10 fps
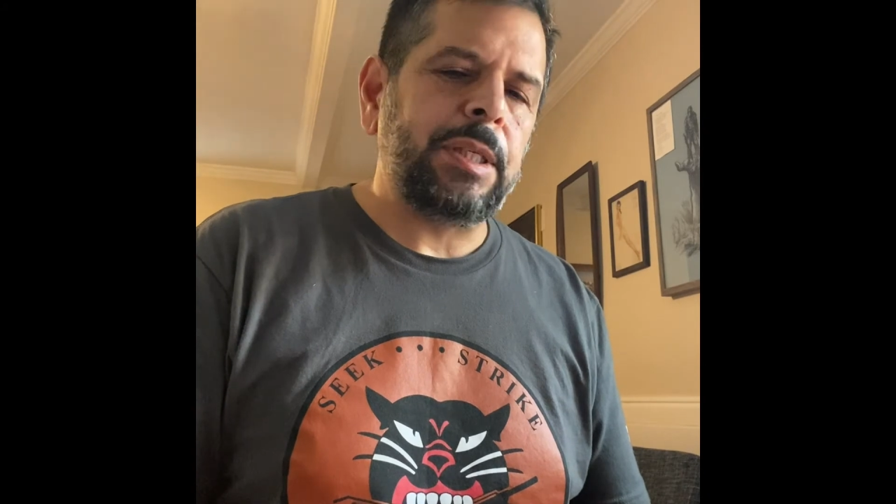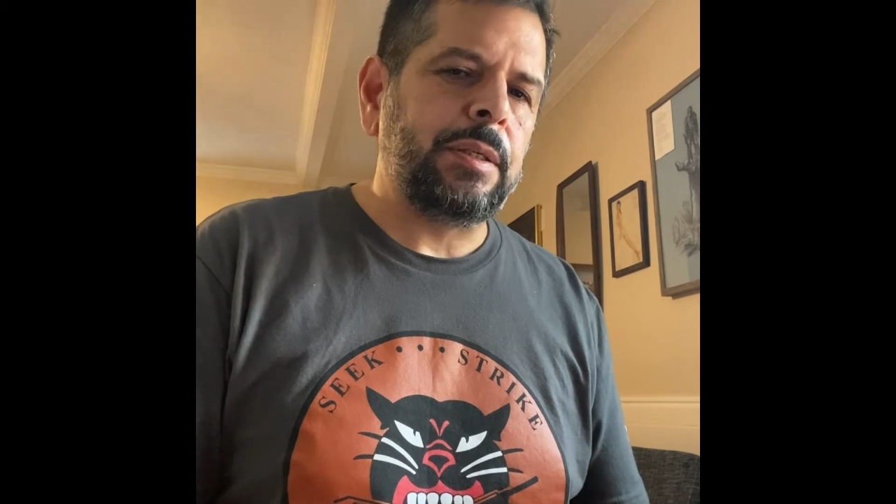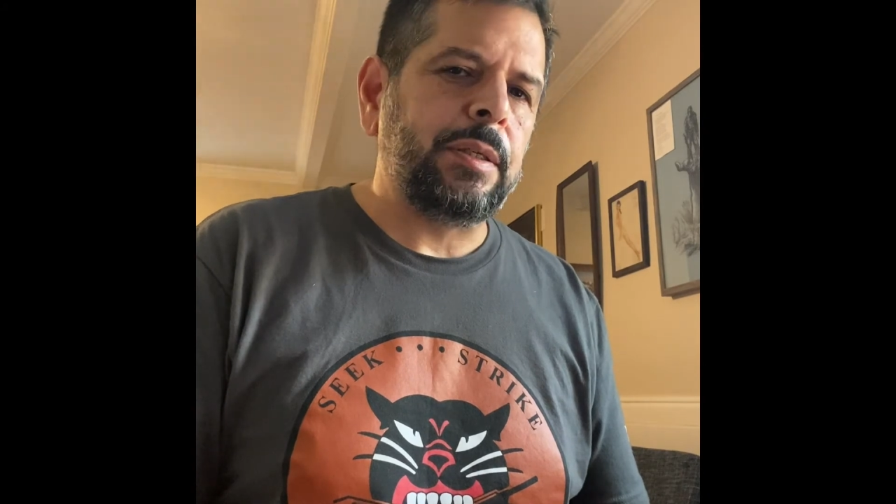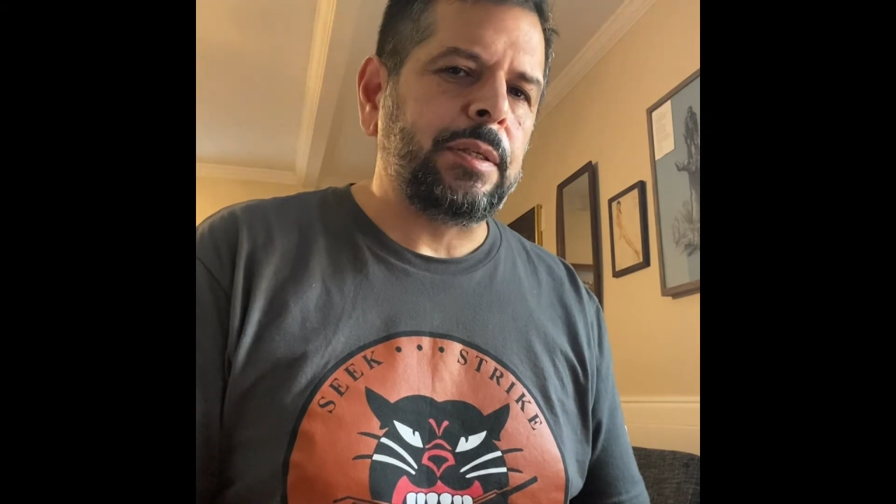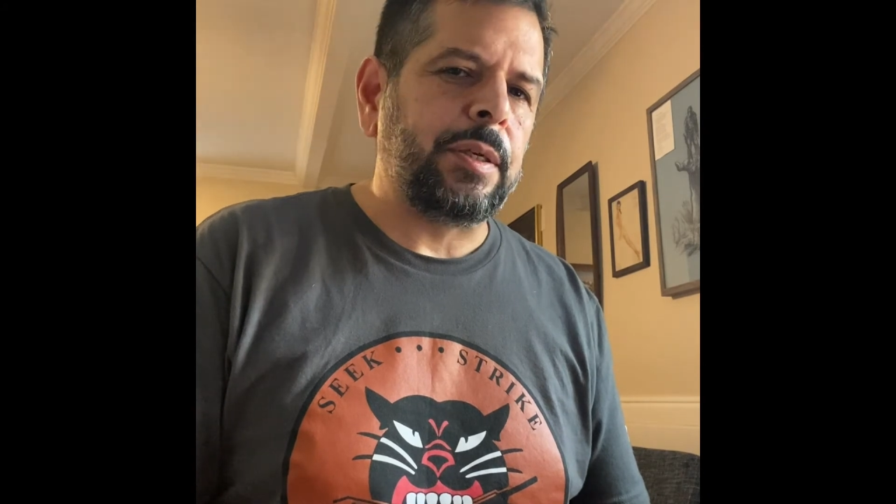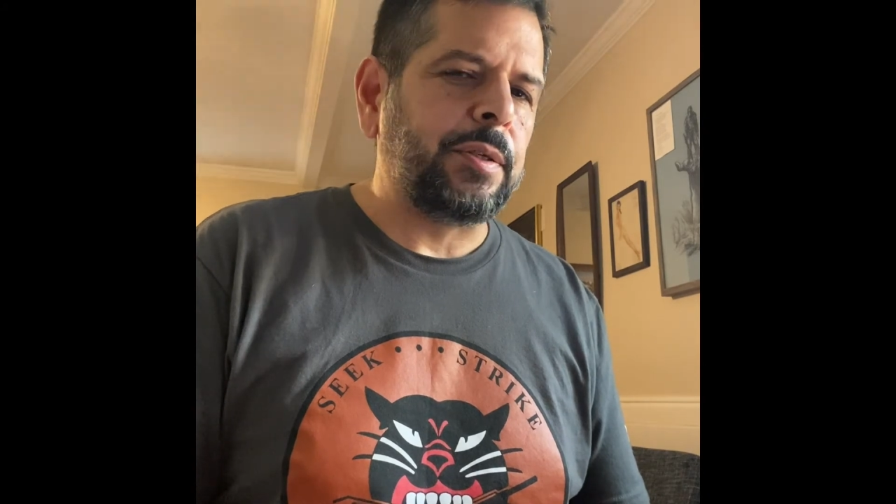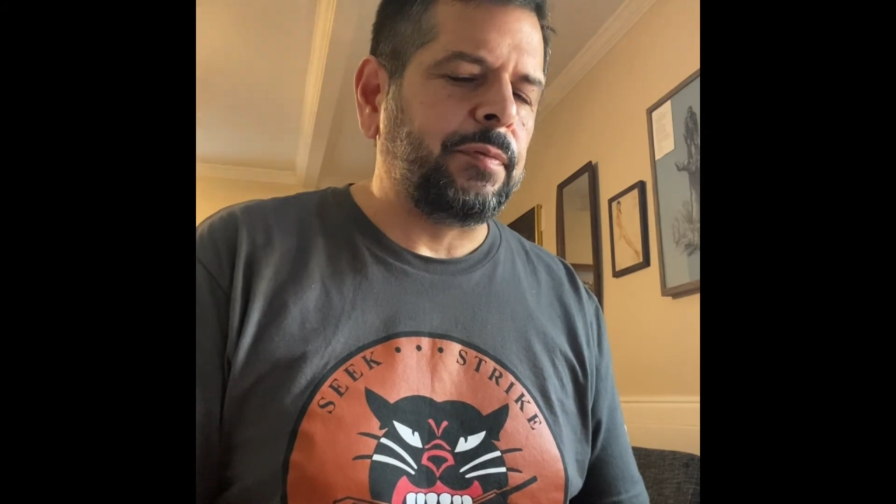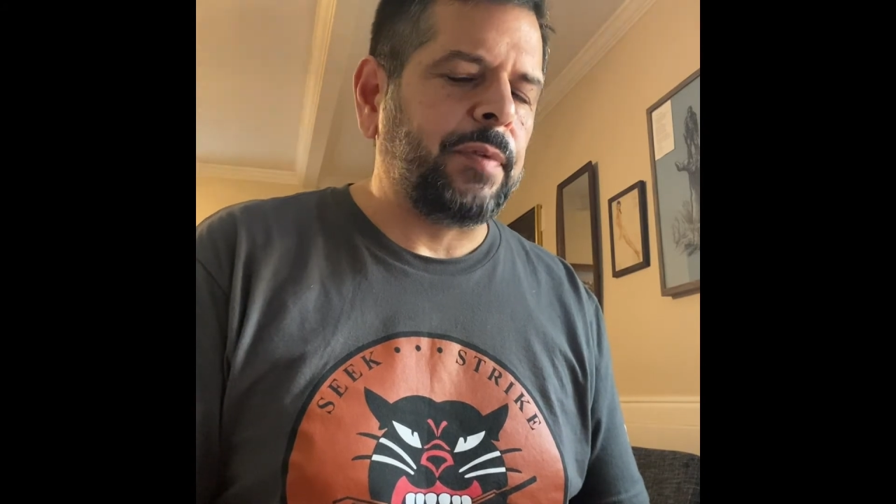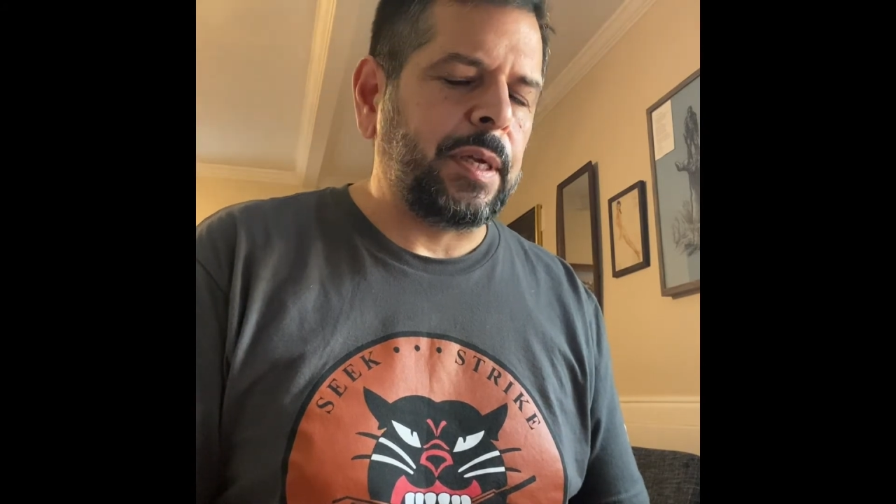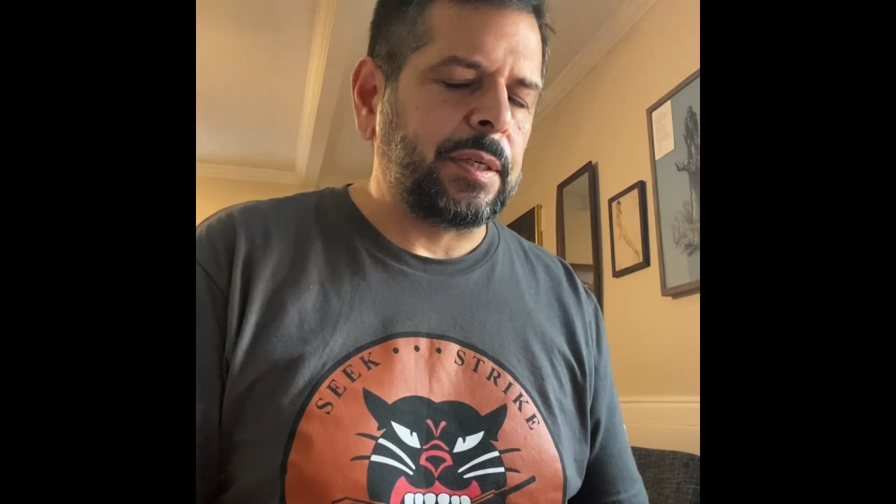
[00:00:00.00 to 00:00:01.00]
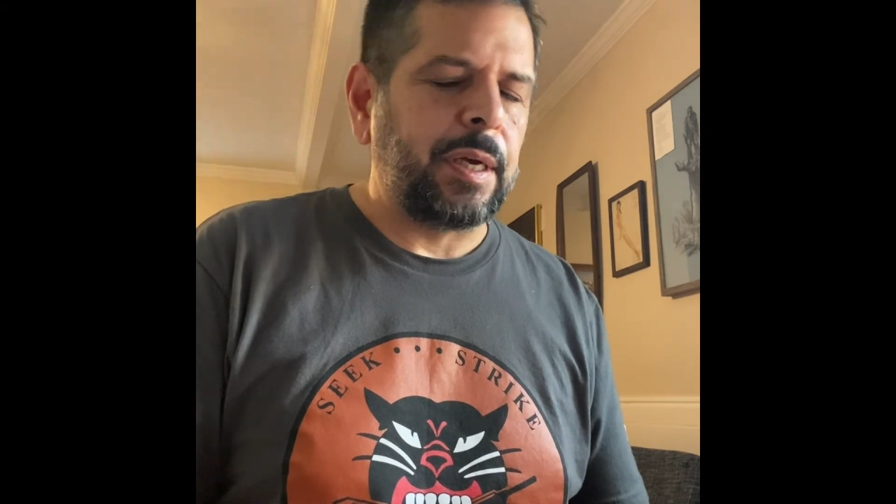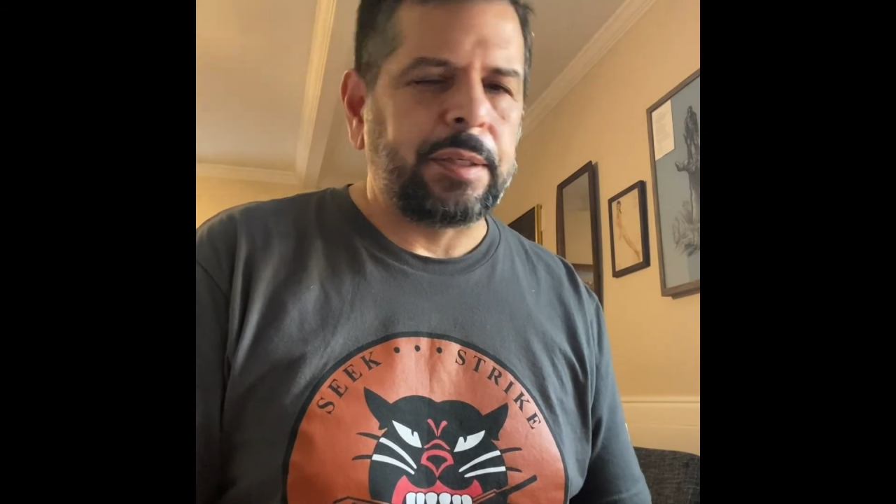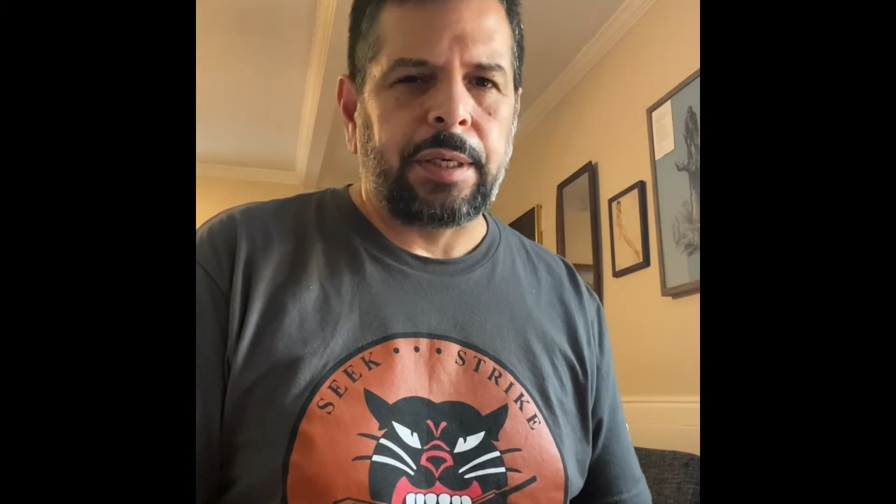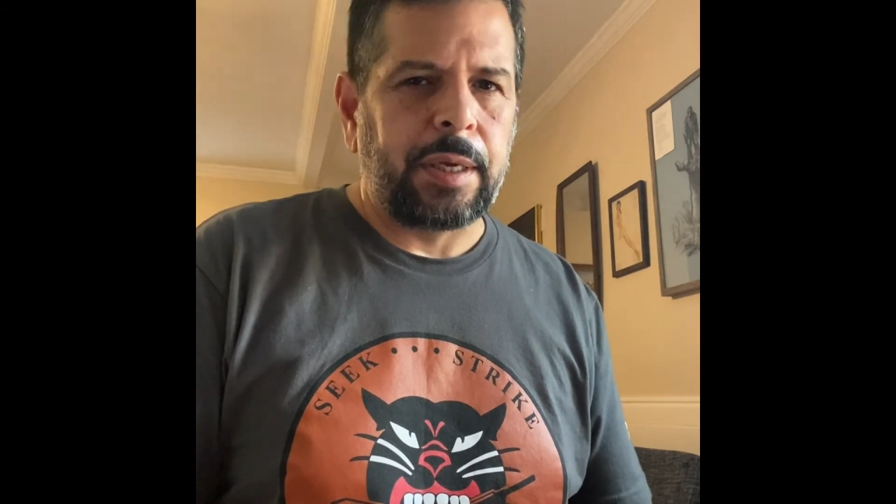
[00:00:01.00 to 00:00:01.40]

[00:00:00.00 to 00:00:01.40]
such a fantastic